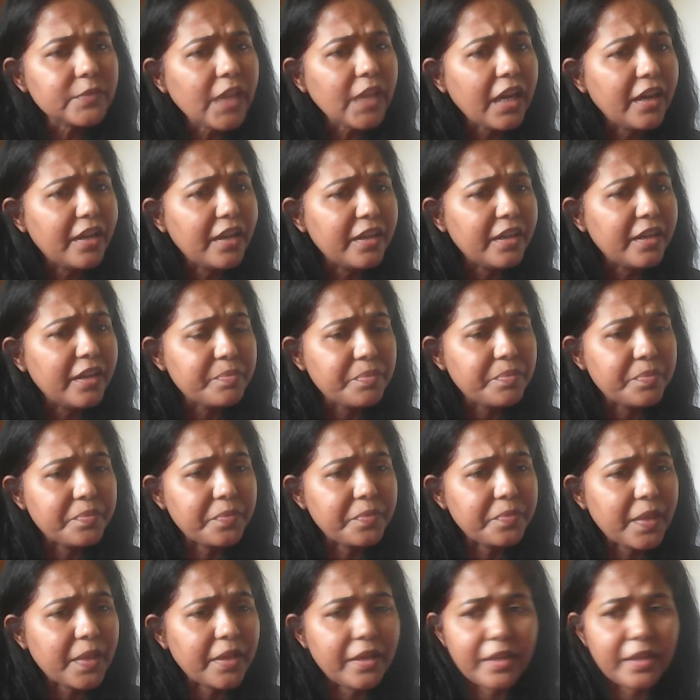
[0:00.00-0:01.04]
um,
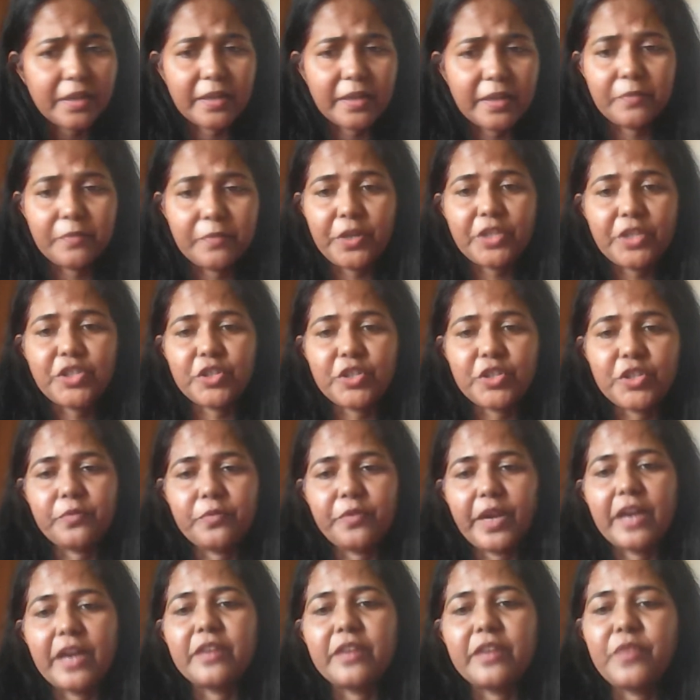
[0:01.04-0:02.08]
which
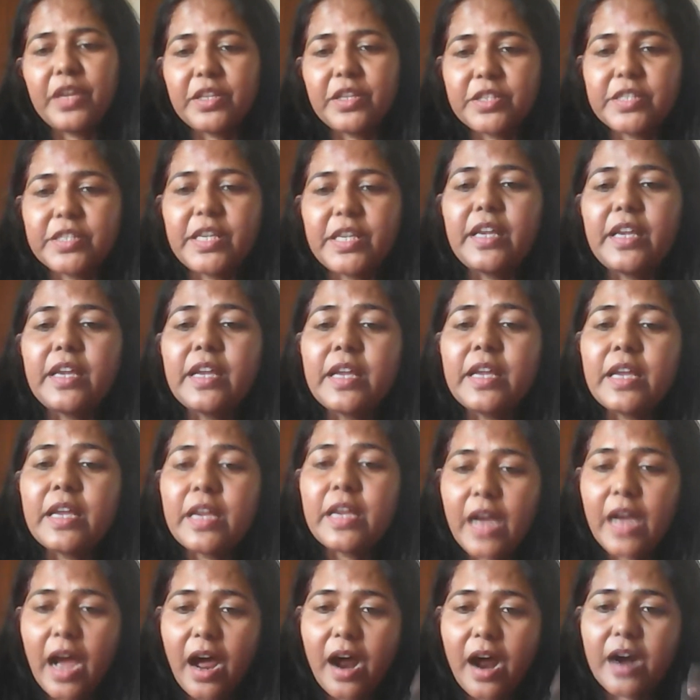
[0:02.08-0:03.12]
where we see
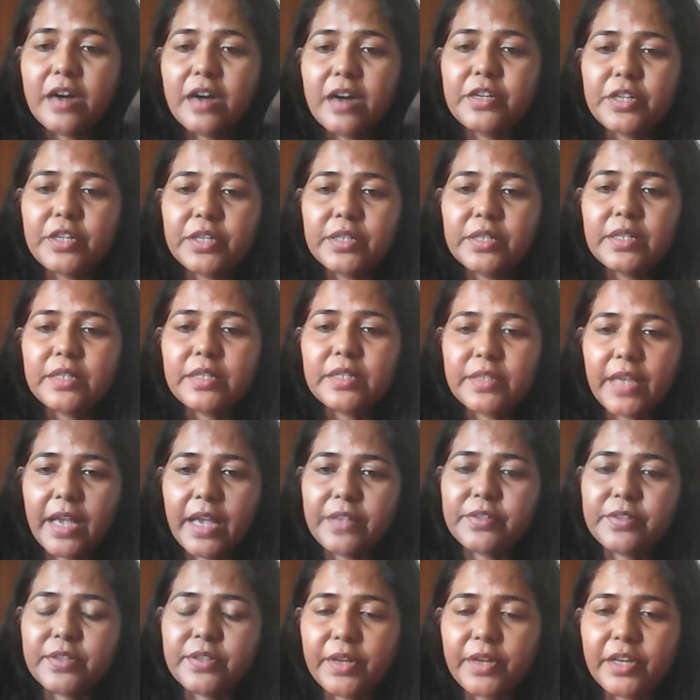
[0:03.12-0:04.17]
art science
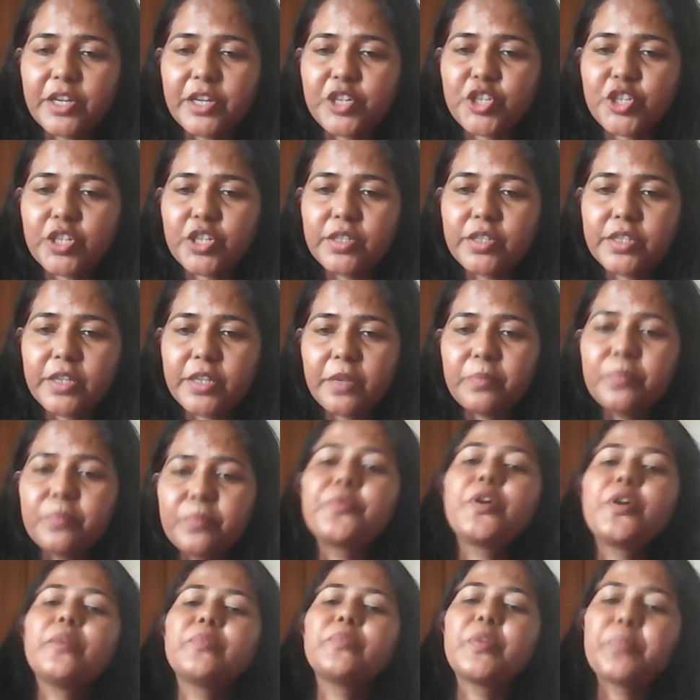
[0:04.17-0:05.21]
relationship
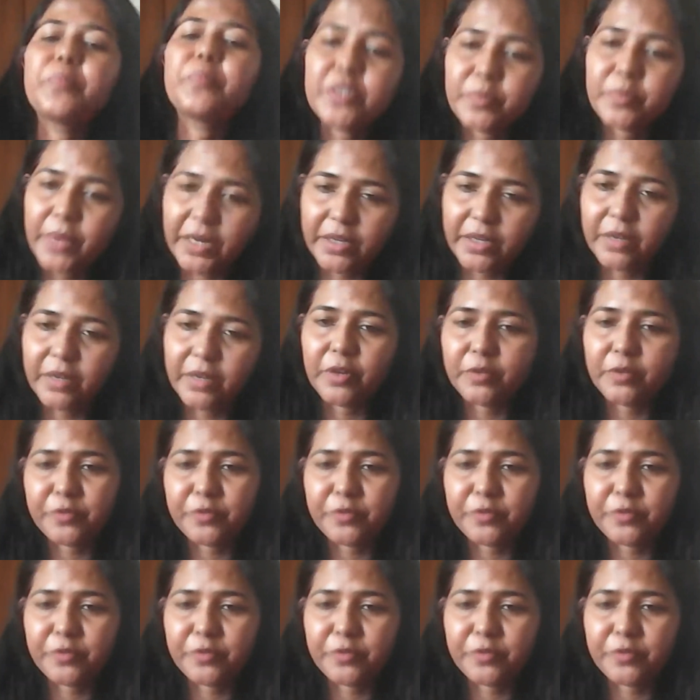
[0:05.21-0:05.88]
from the perspective of